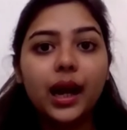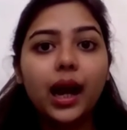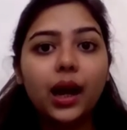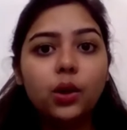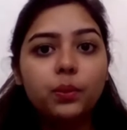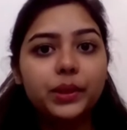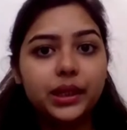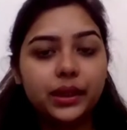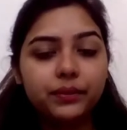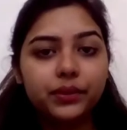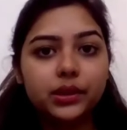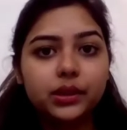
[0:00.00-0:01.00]
how
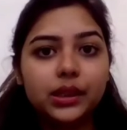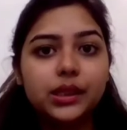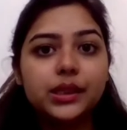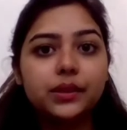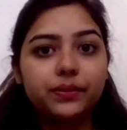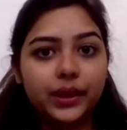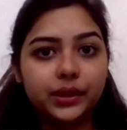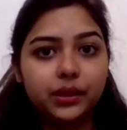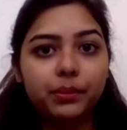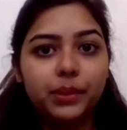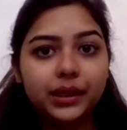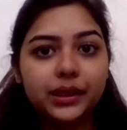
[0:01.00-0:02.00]
behavior is
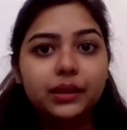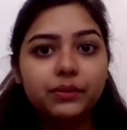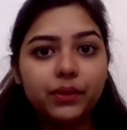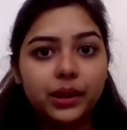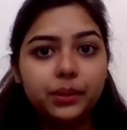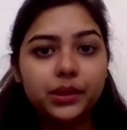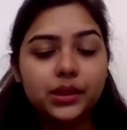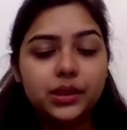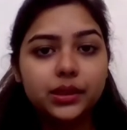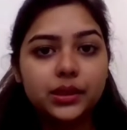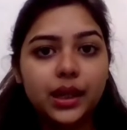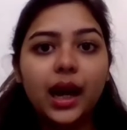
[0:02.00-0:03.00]
affected by the environment,
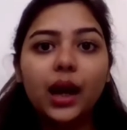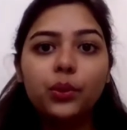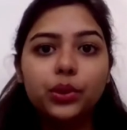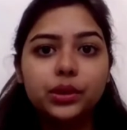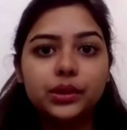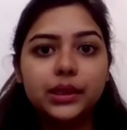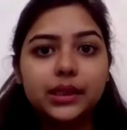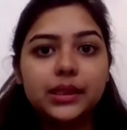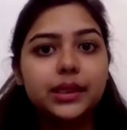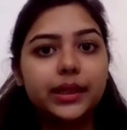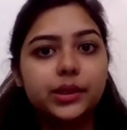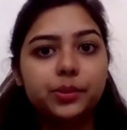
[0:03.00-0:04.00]
how learning
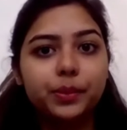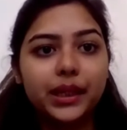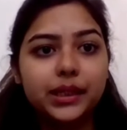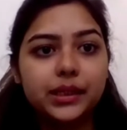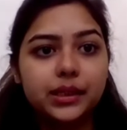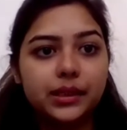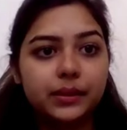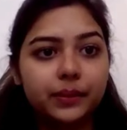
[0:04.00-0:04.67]
takes place.